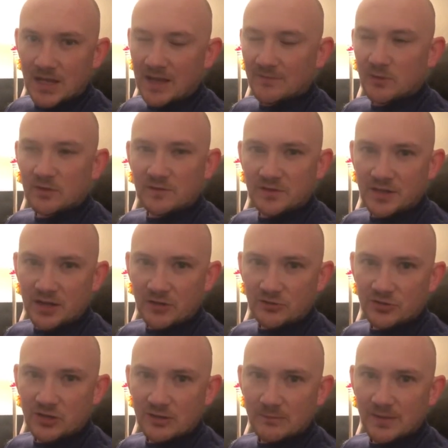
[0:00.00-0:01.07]
I voted for
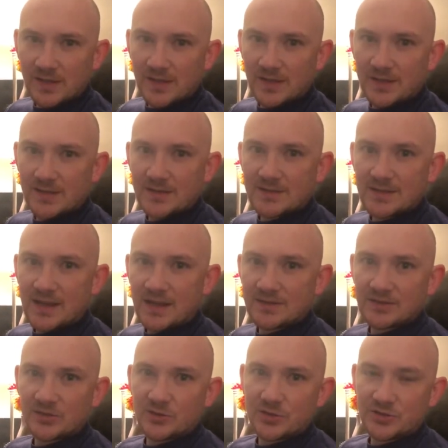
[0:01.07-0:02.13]
Donald Trump because,
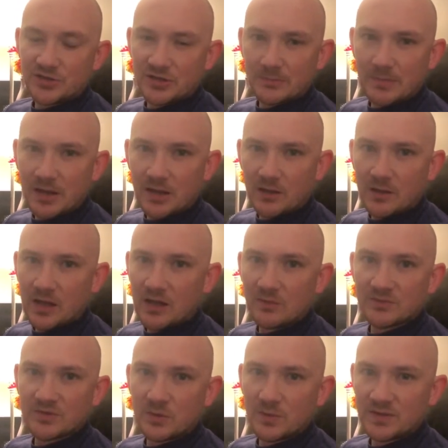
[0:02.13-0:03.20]
as a Christian male, I
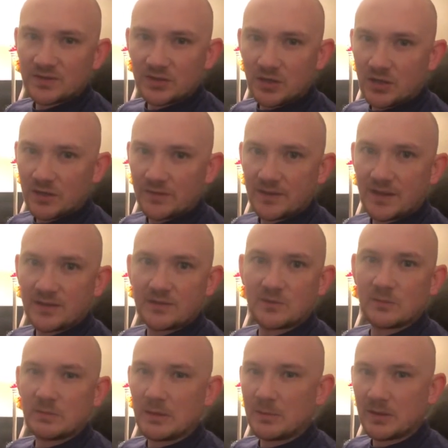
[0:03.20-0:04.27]
was always taught that the
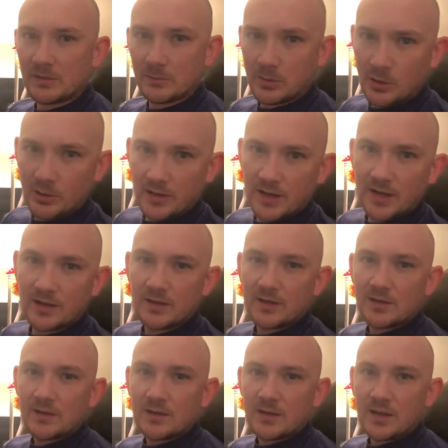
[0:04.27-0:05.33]
Republican Party
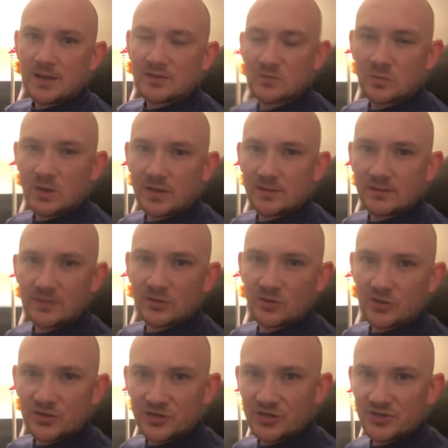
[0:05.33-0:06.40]
is what the
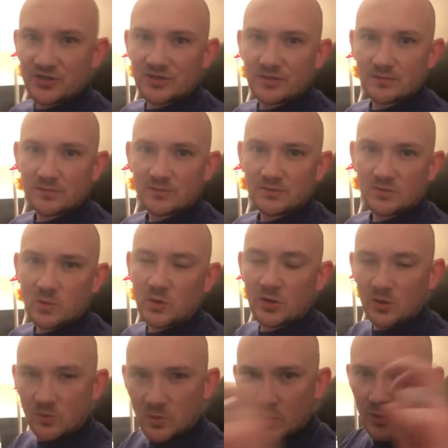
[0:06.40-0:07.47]
Christians, quote
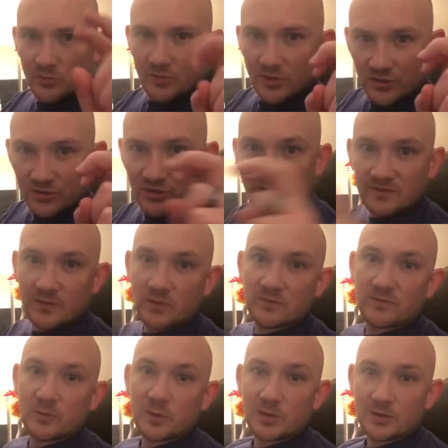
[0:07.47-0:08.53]
unquote, should vote
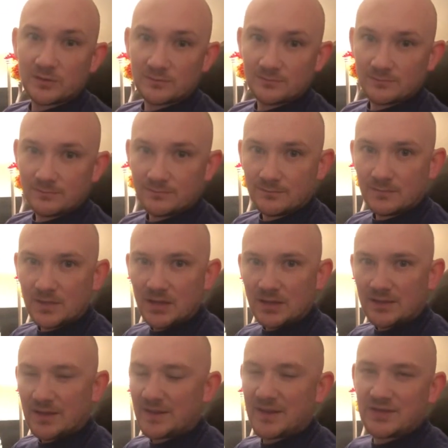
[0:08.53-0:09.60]
for.
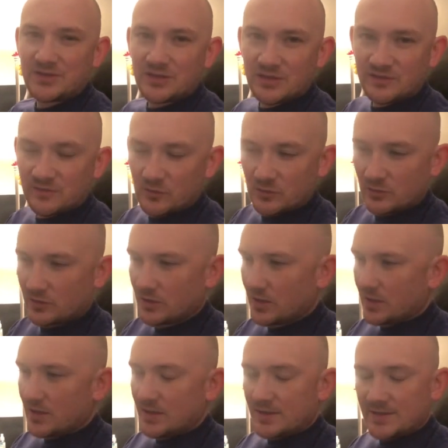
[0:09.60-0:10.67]
That they stood for
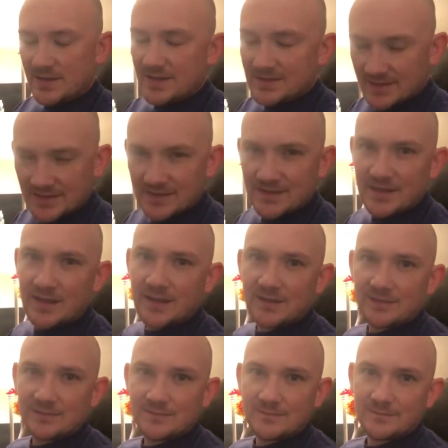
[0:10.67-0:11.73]
decency,
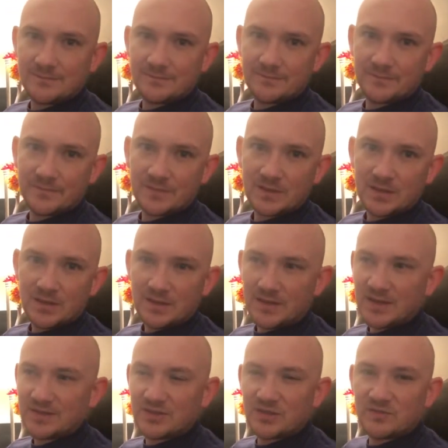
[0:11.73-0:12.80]

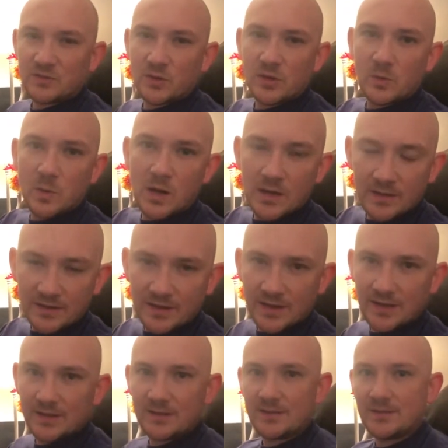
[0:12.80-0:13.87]
they stood for
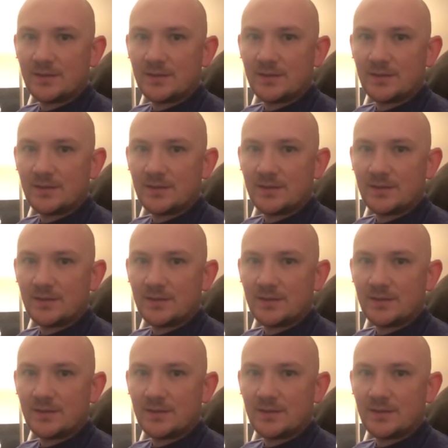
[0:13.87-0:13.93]
equality,